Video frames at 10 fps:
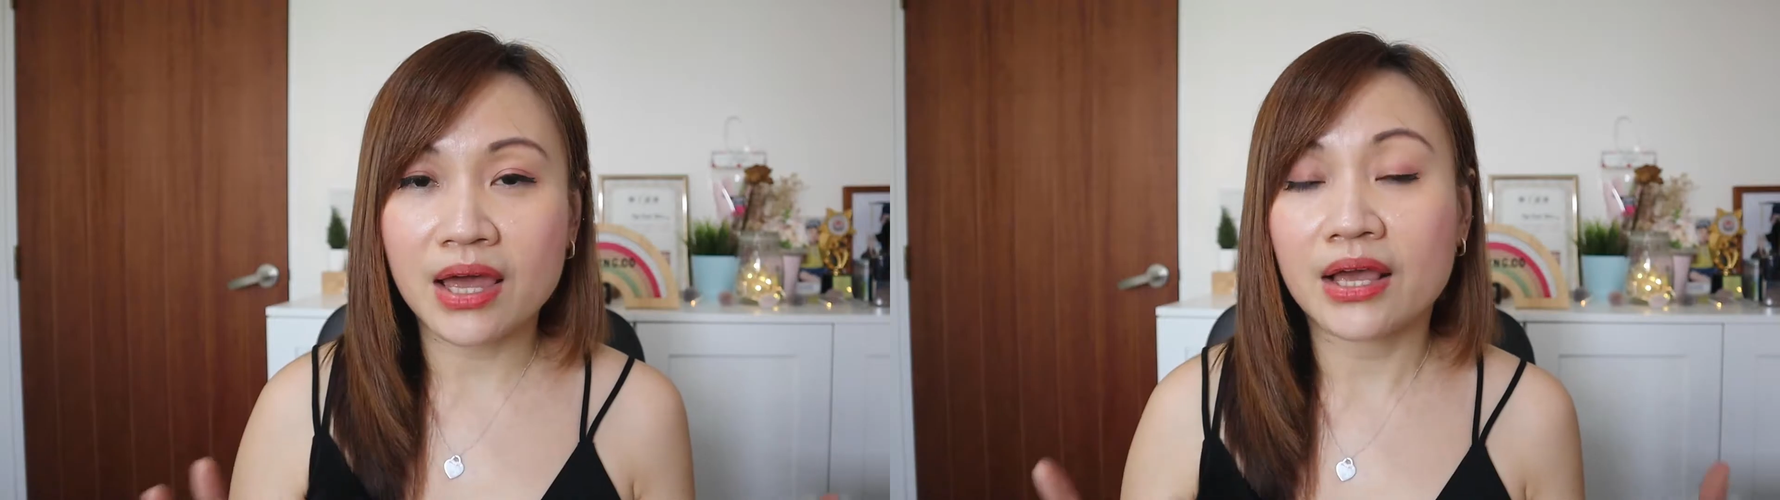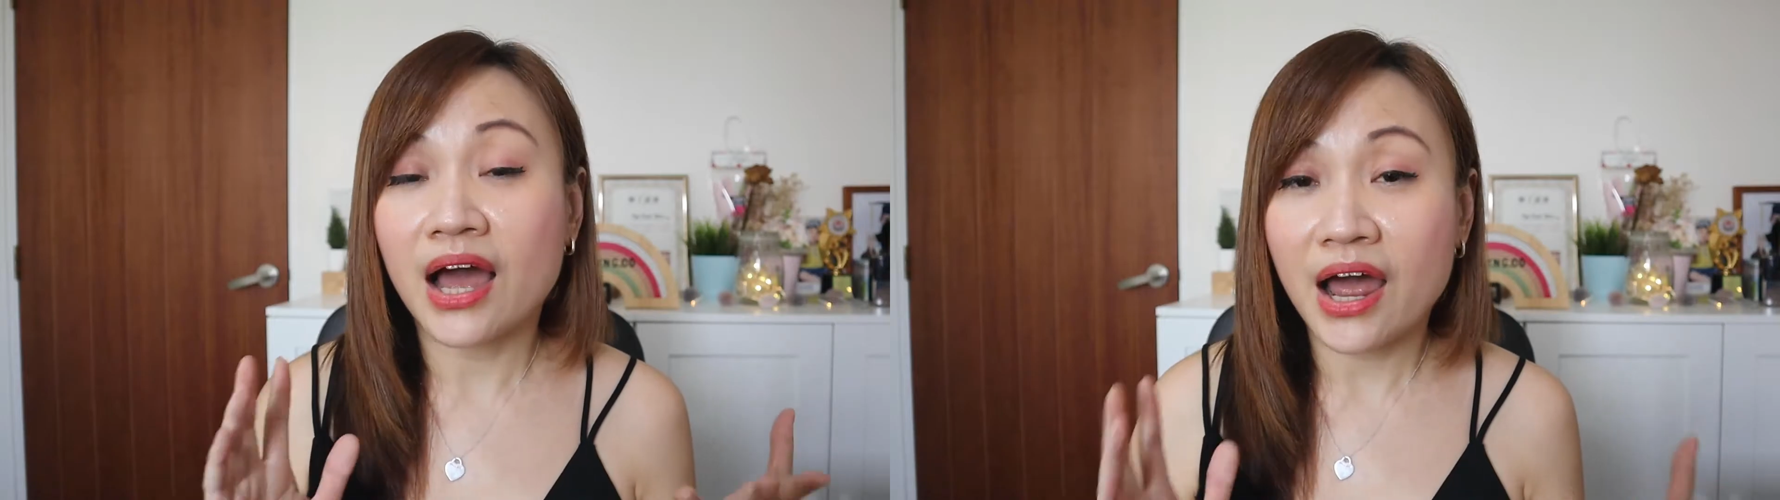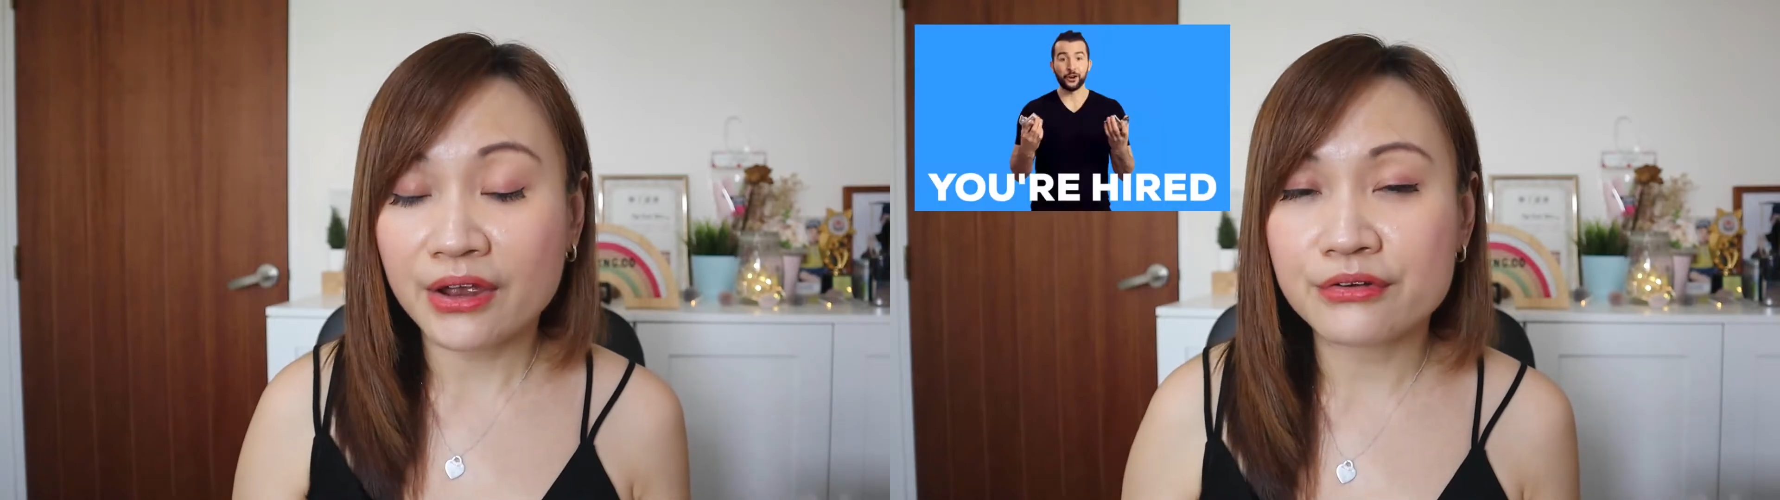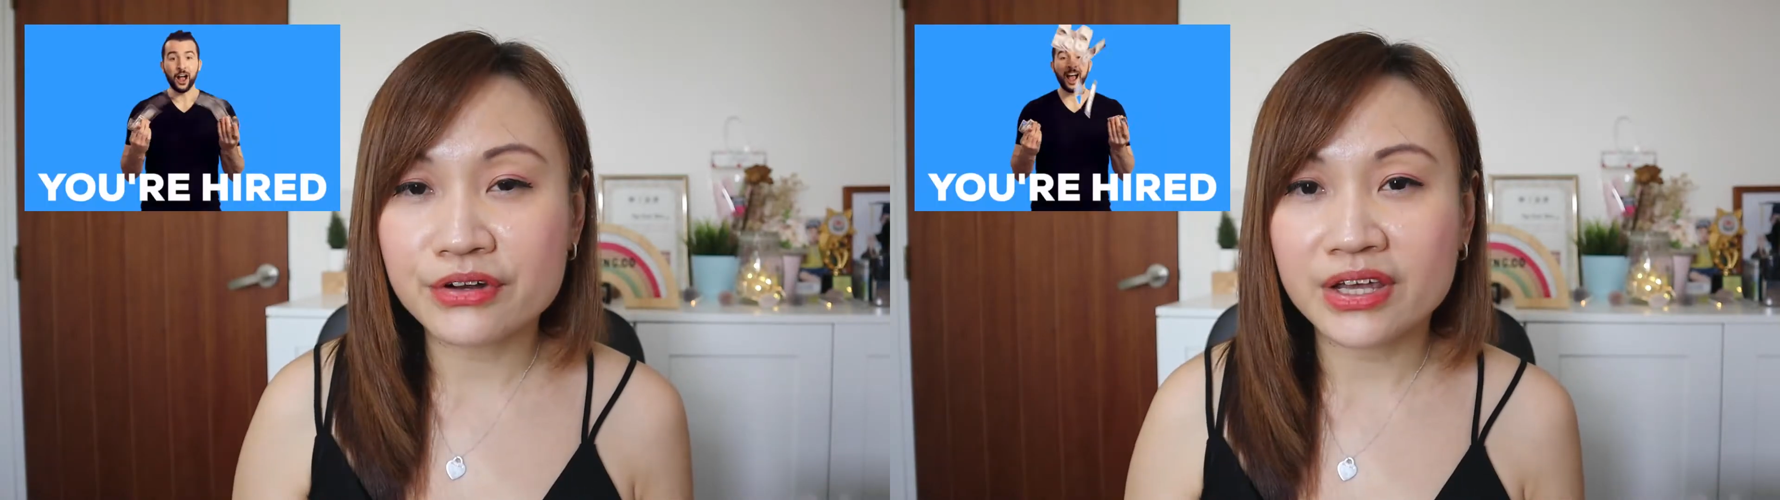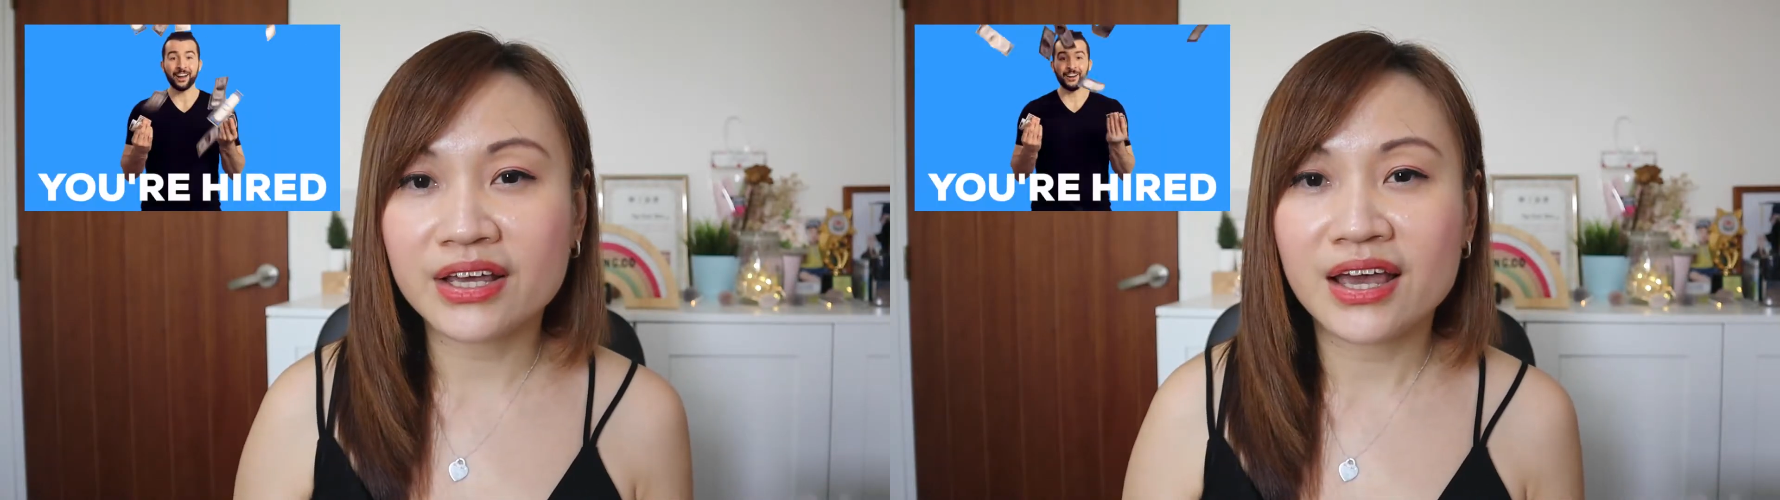like
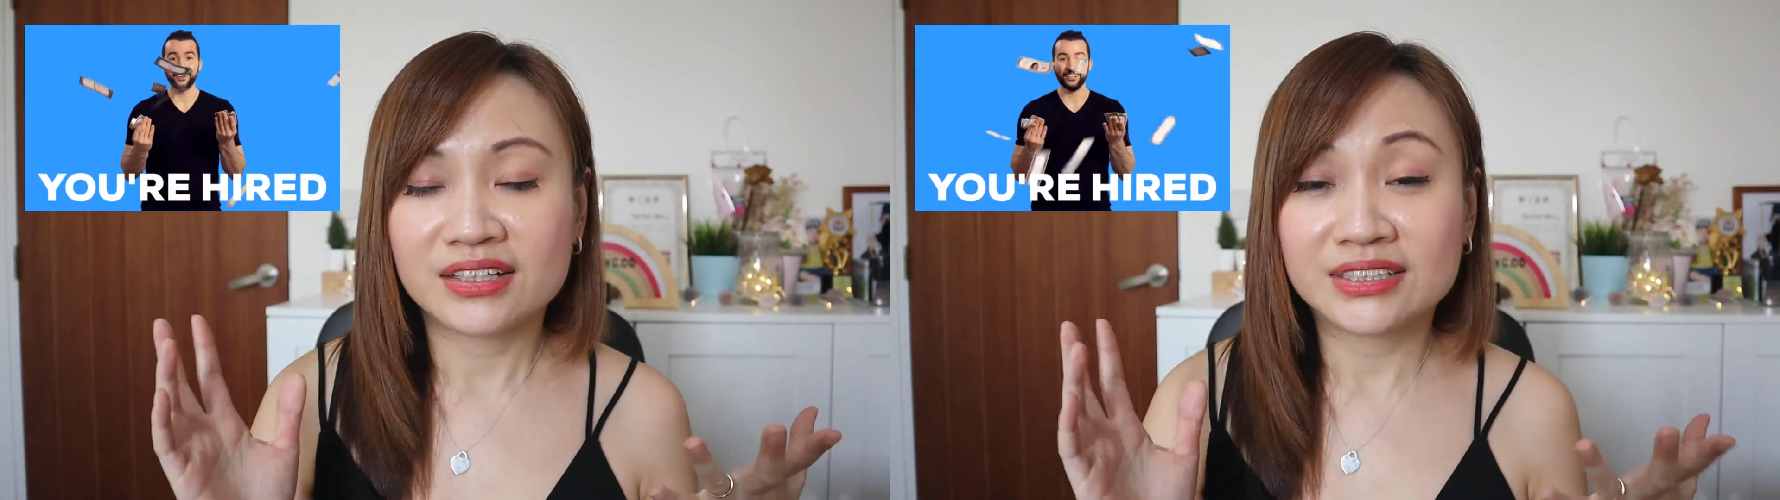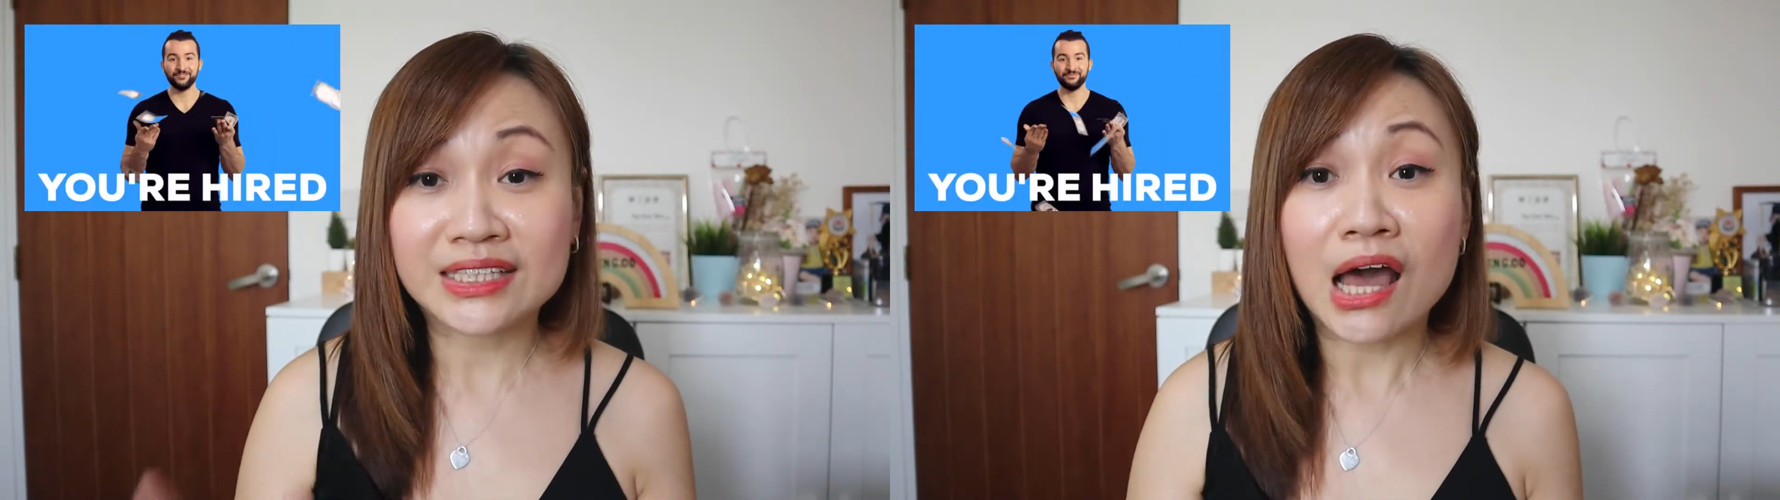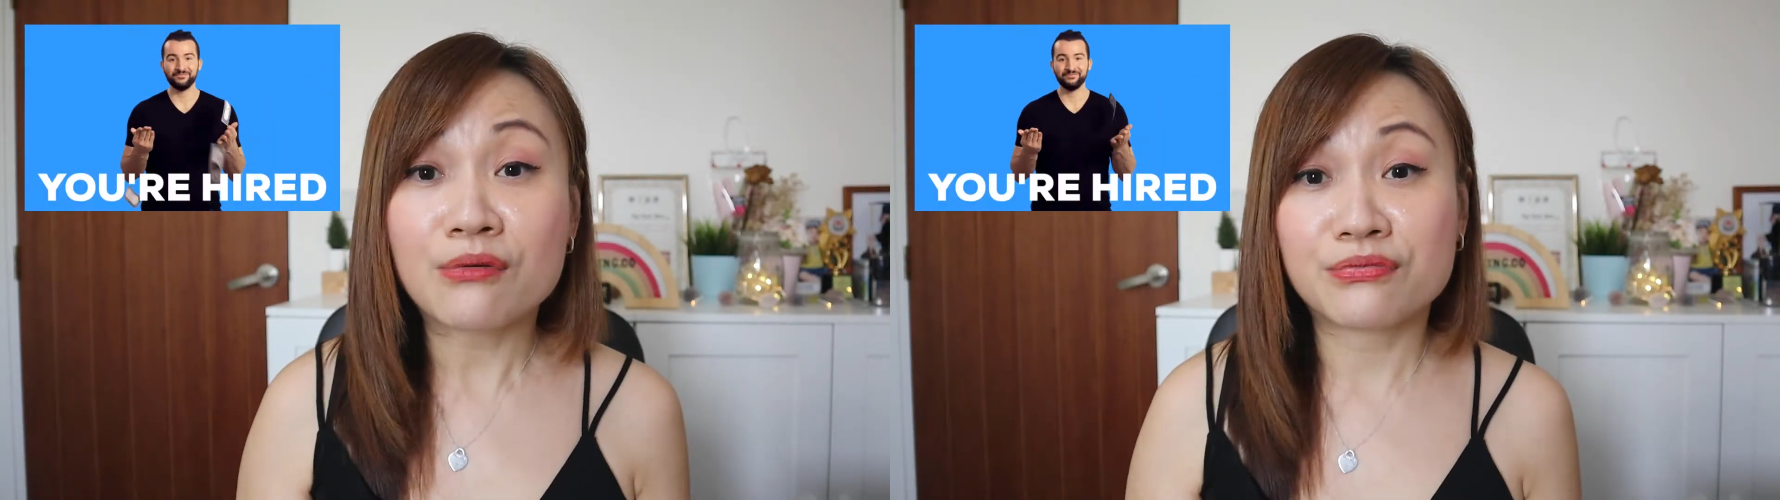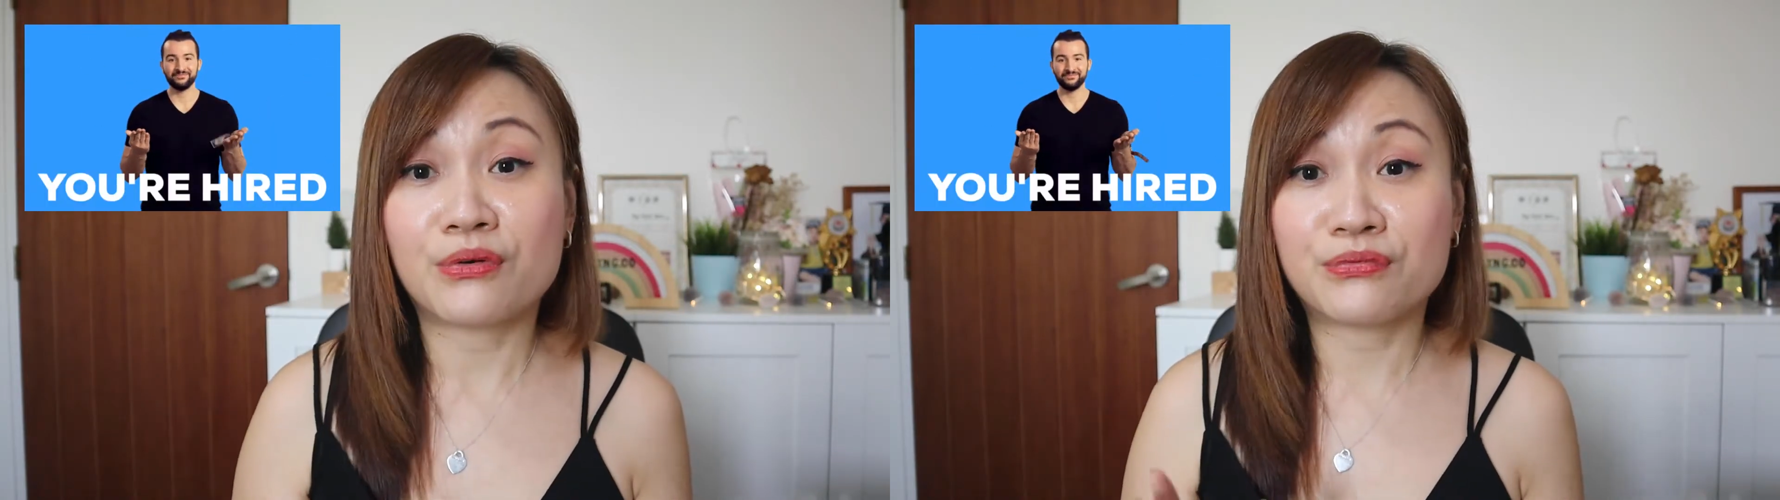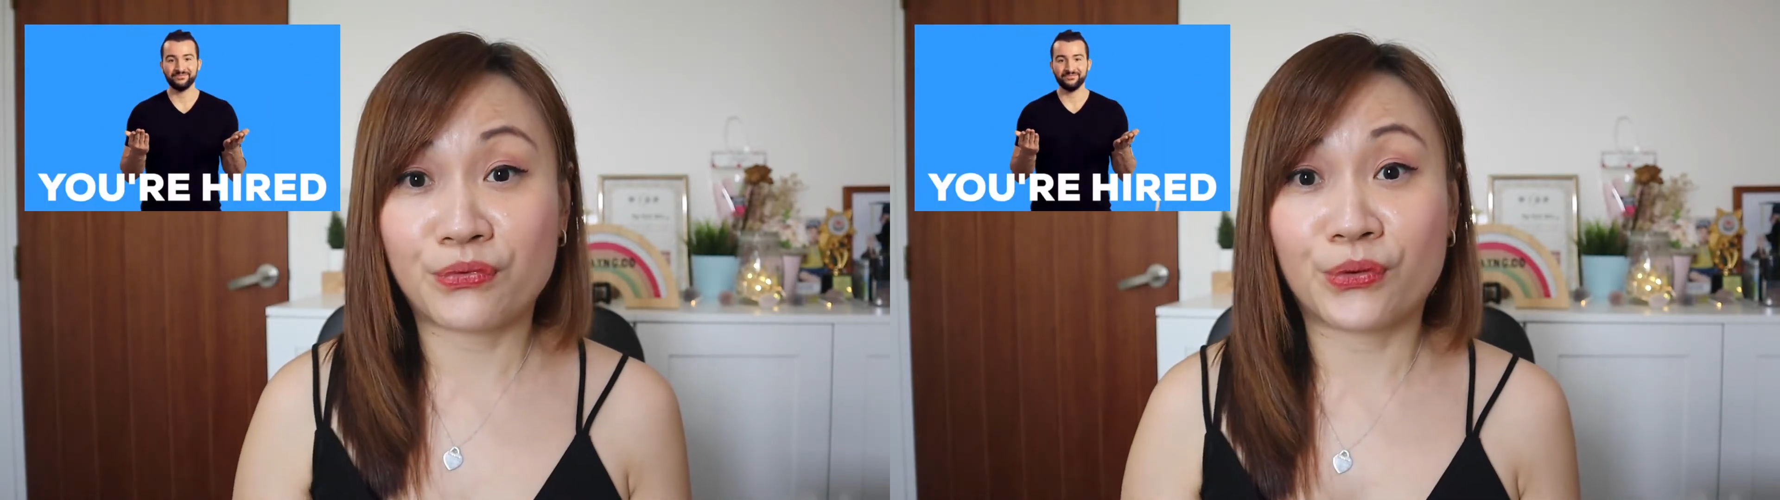hiring staff